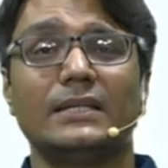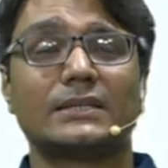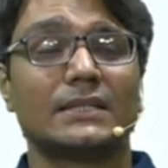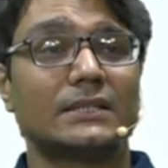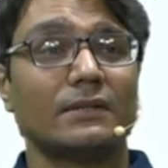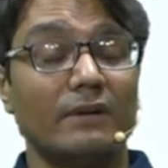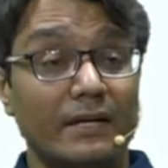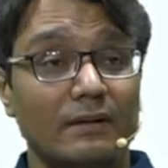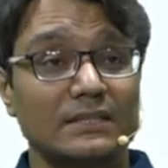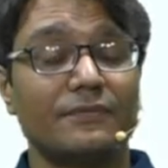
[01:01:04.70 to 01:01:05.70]
It
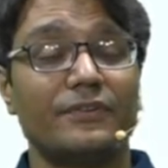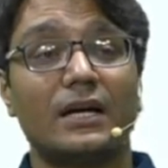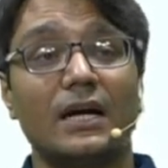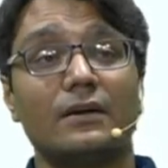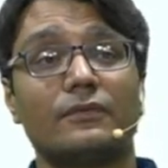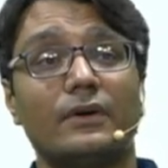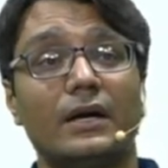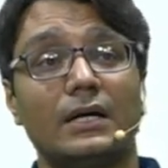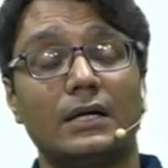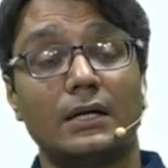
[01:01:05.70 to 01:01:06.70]
was difficult
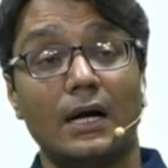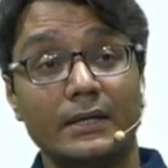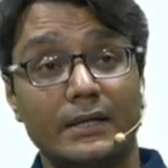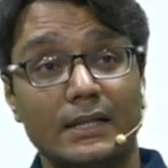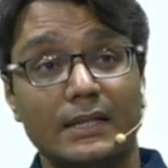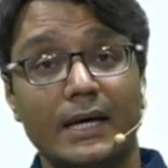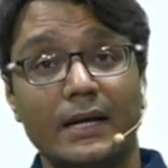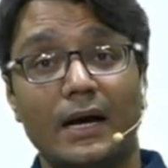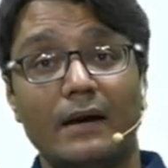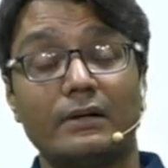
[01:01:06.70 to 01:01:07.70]
until
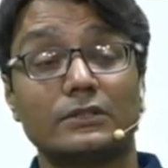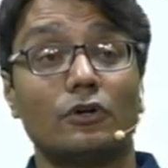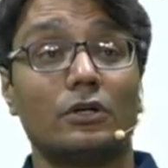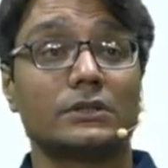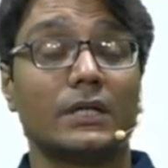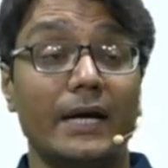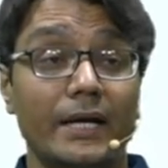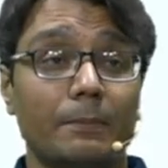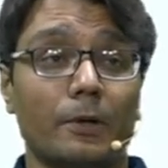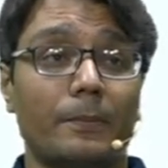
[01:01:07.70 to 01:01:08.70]
then. I was not
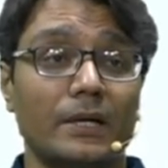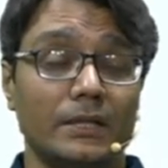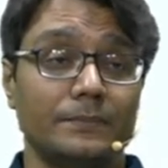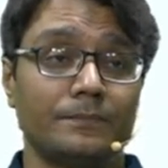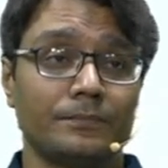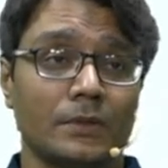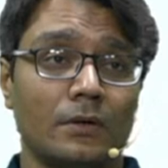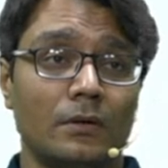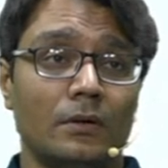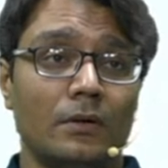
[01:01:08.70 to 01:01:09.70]
guided properly.
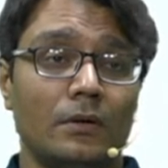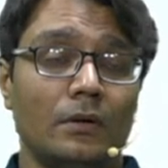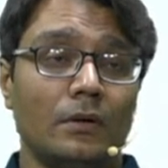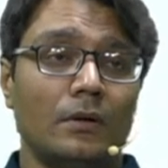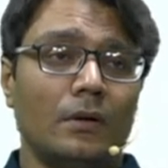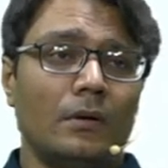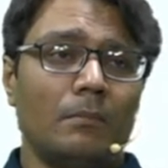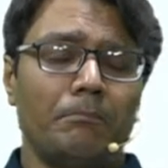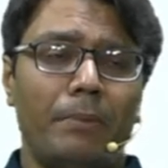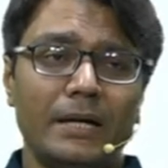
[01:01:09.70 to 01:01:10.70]

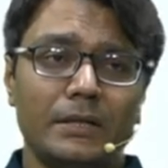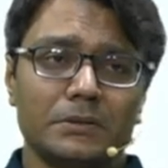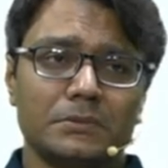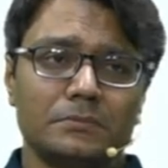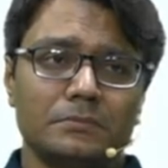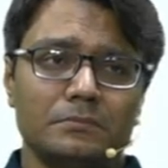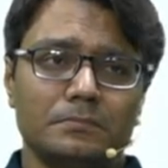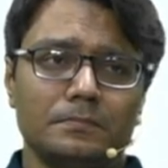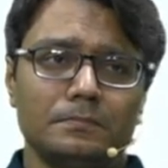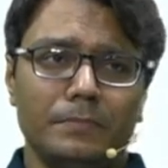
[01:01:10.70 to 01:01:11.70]
But
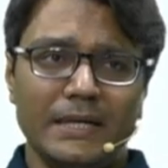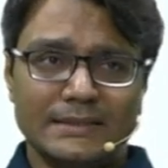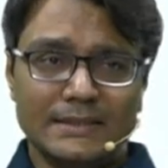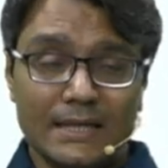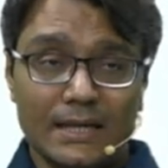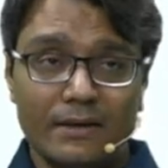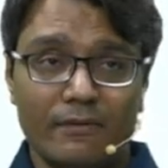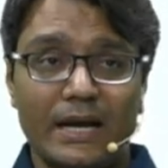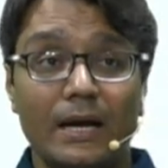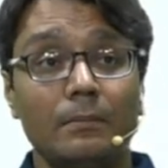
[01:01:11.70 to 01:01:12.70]
basically,
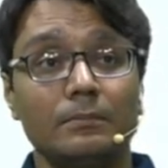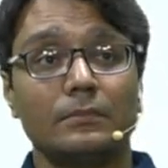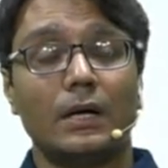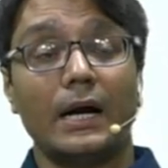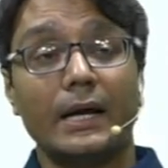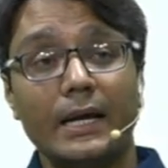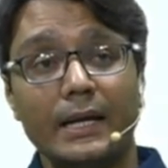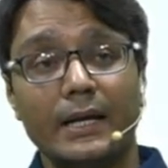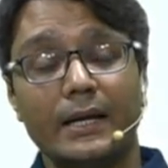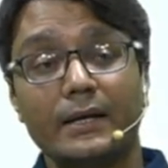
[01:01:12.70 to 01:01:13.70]
why I am again
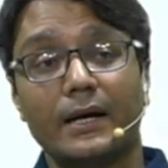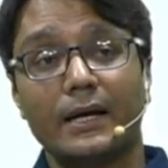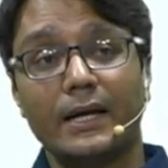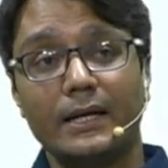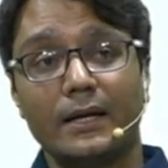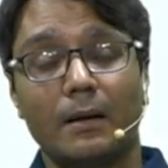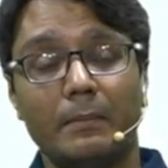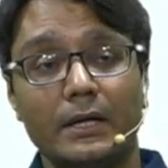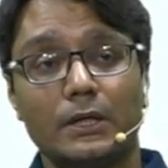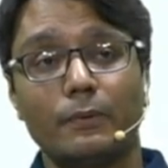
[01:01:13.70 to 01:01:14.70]
and again
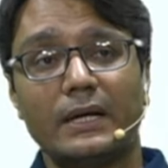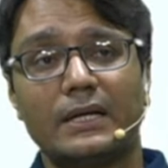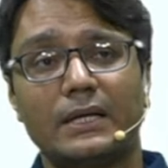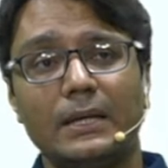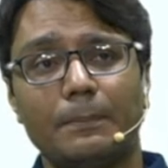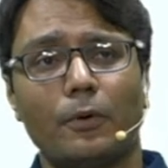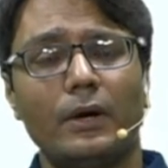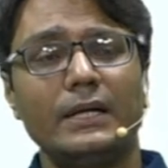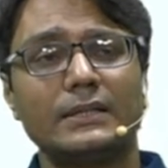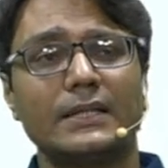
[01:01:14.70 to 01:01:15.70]
coming to a key
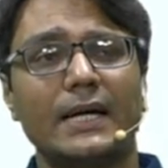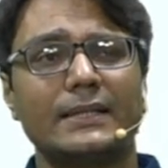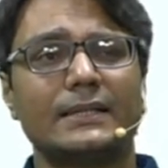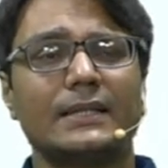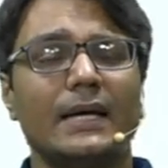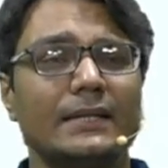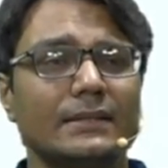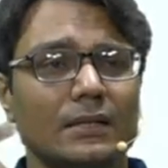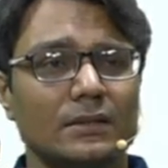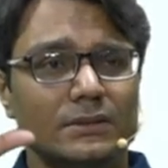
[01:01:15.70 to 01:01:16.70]
point that there is
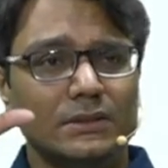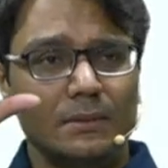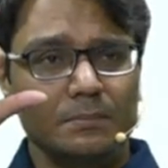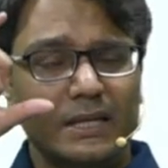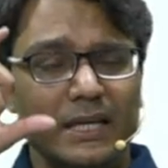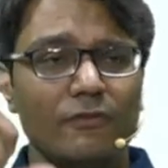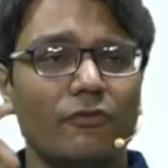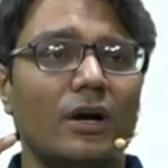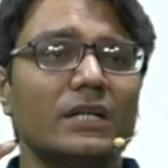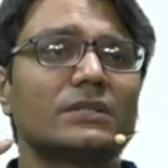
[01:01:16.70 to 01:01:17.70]
some key
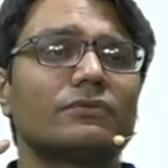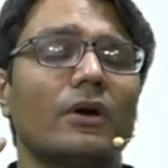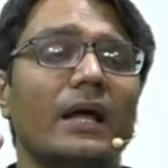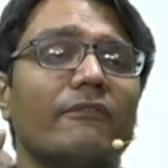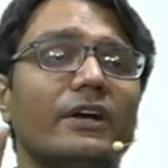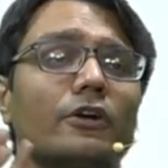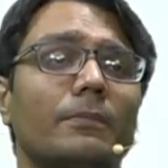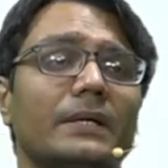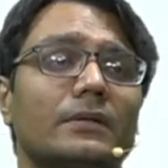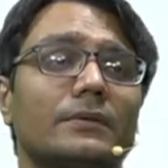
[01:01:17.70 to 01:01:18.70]
words for every topic,